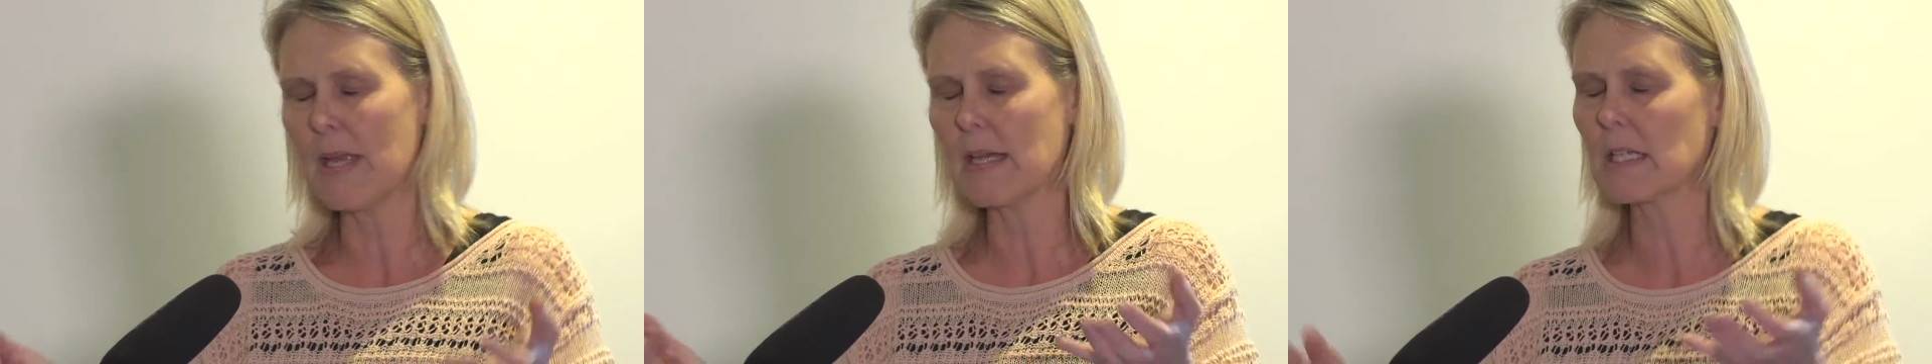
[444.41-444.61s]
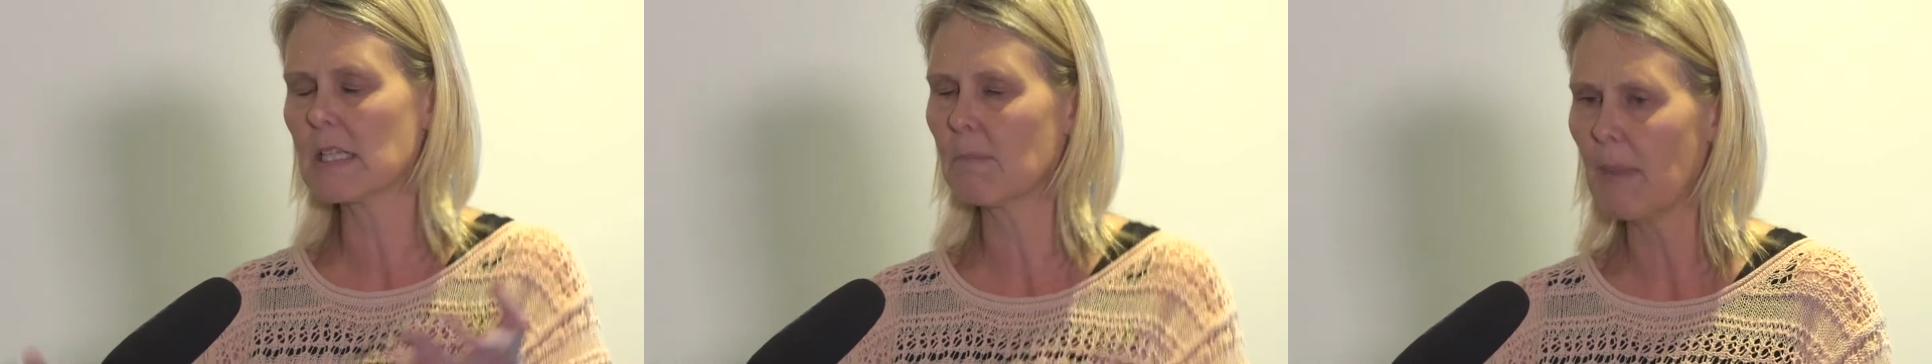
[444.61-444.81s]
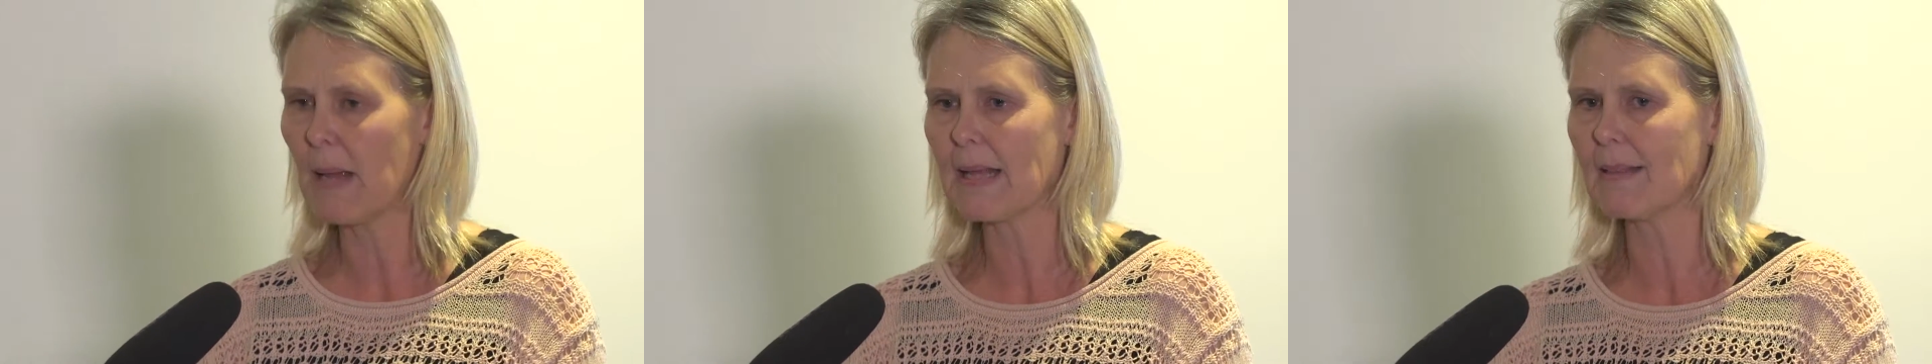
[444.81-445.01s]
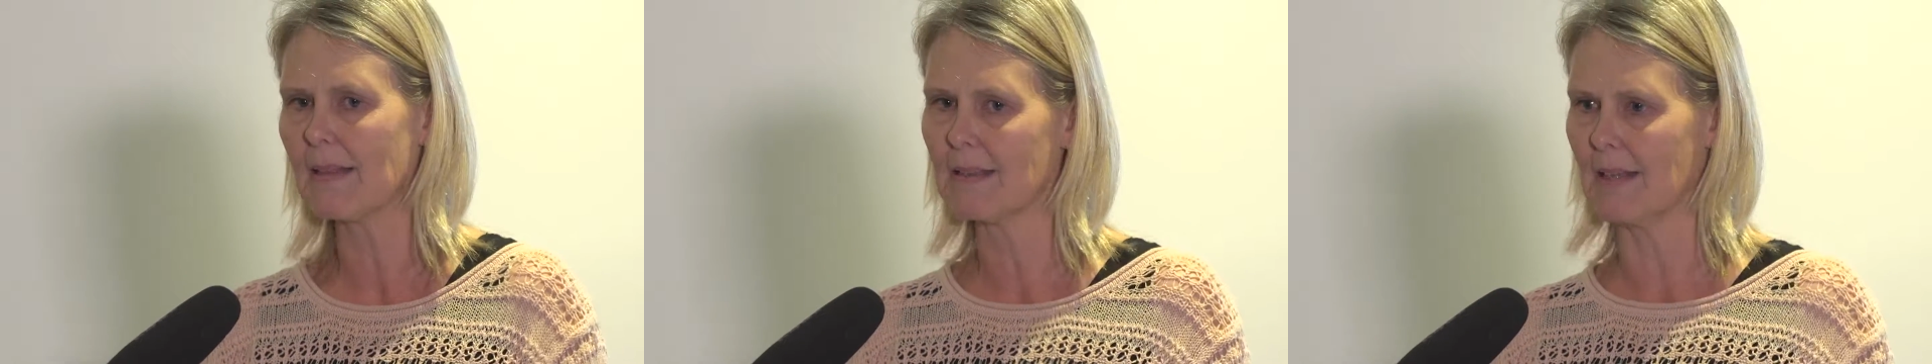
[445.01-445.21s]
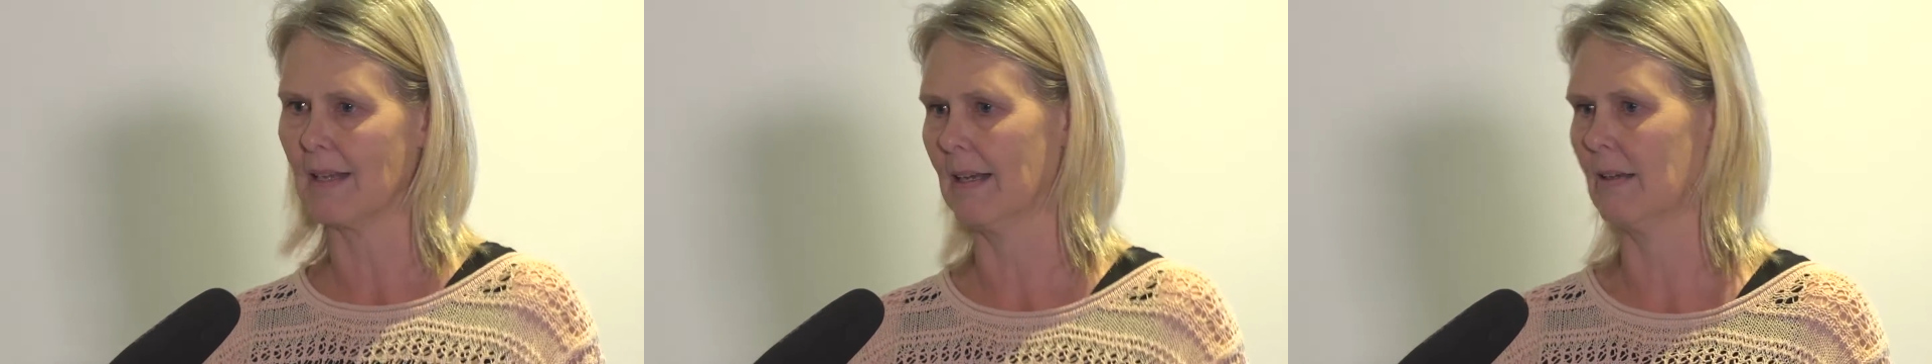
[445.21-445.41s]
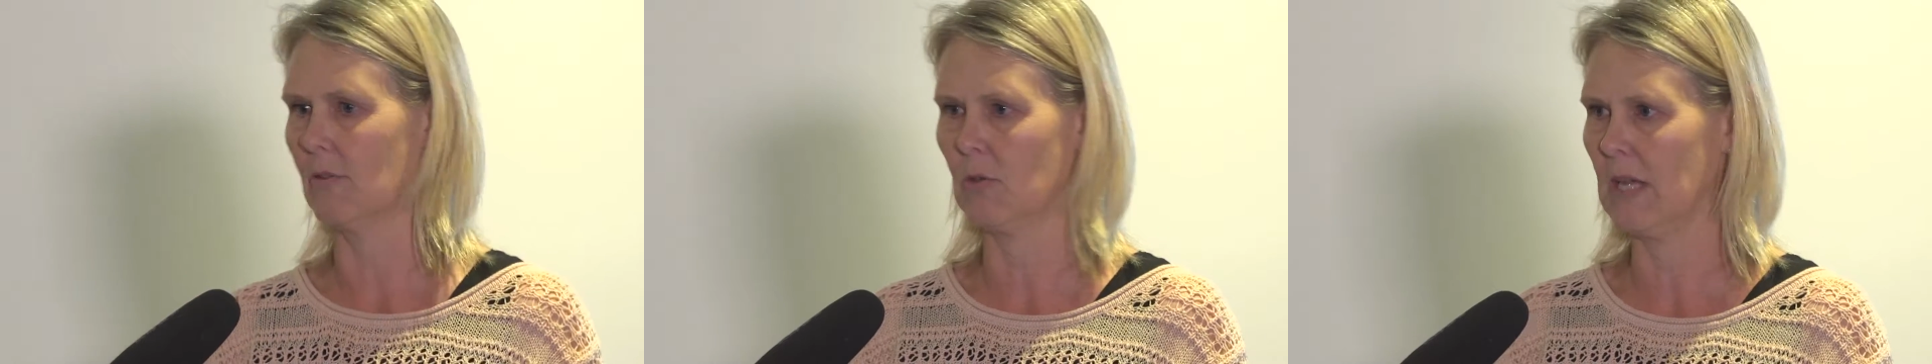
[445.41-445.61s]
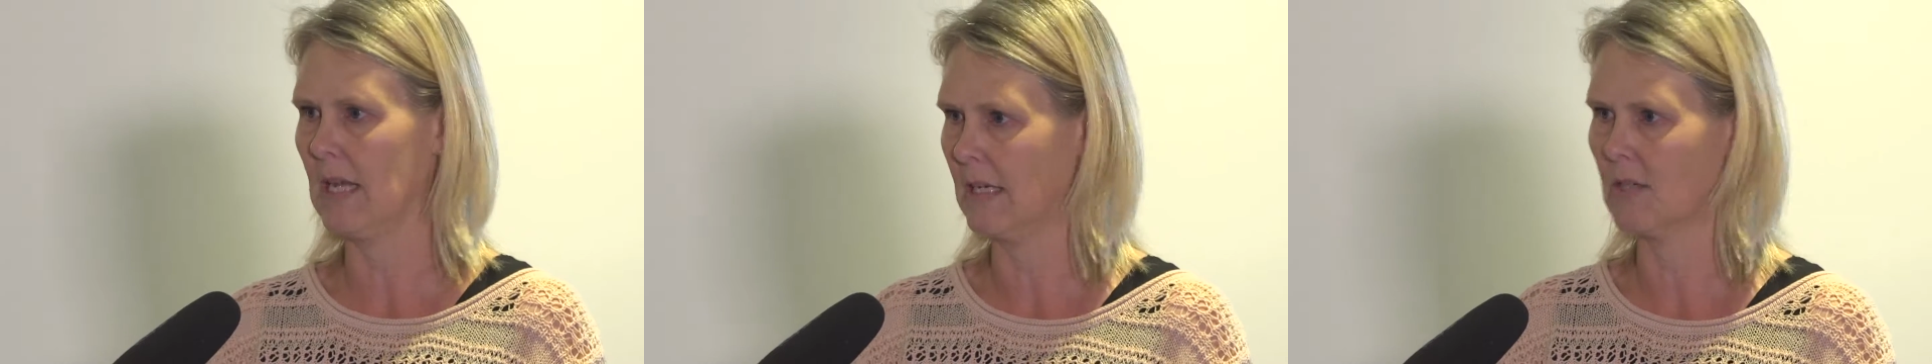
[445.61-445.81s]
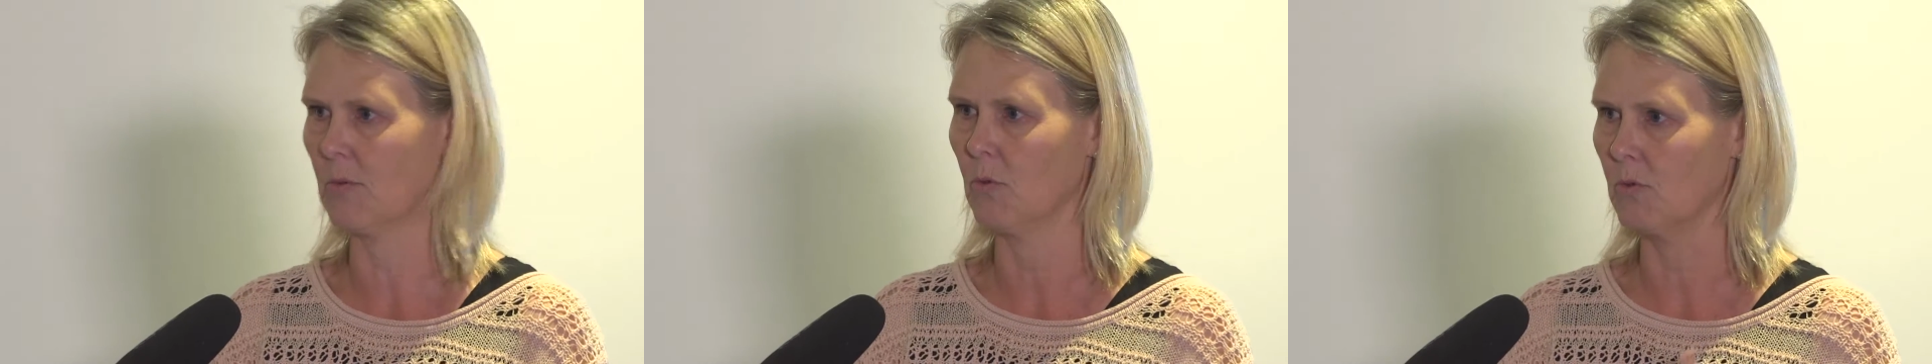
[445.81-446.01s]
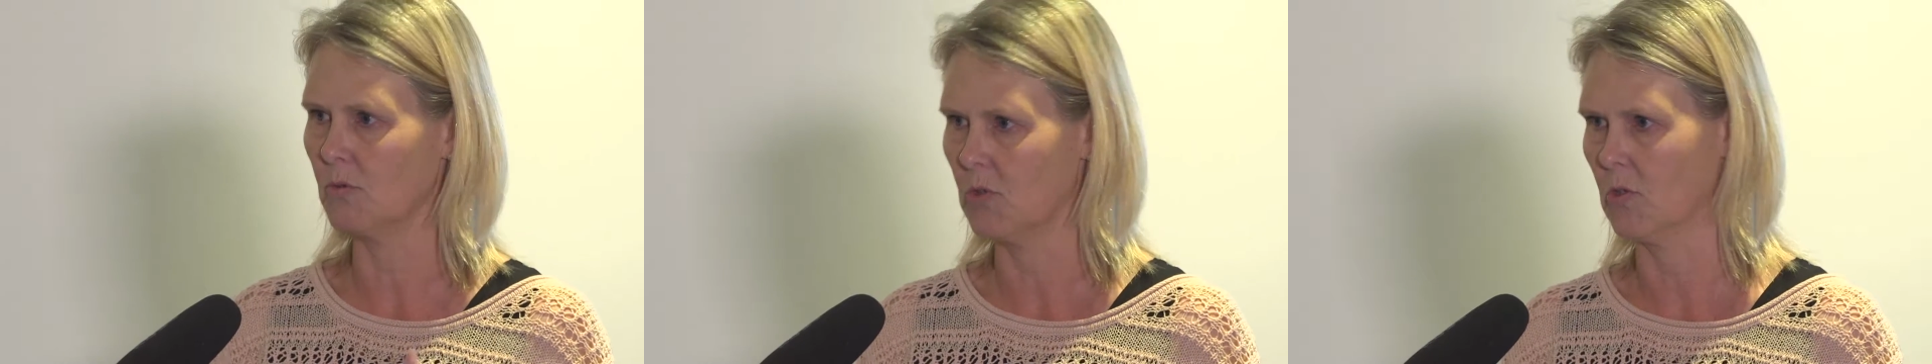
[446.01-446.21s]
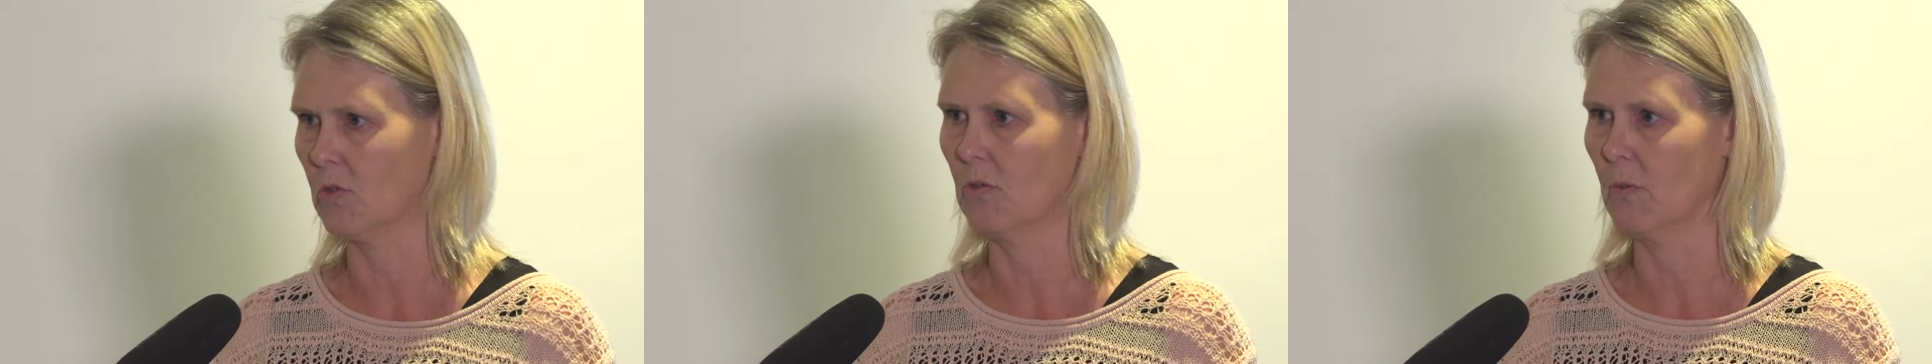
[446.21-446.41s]
expect that the little kids will
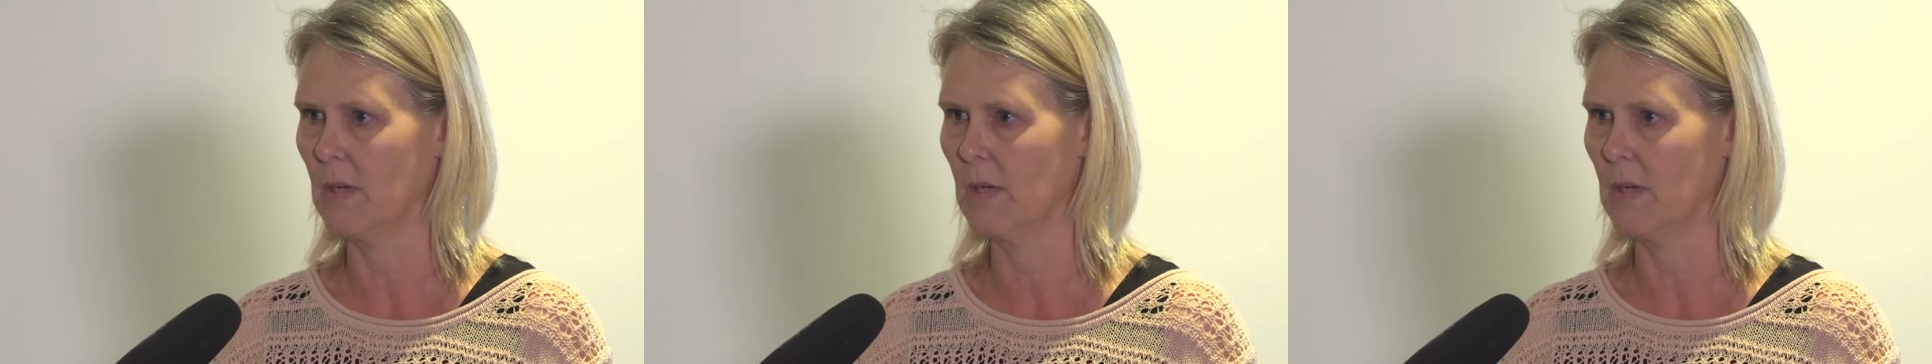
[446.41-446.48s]
do.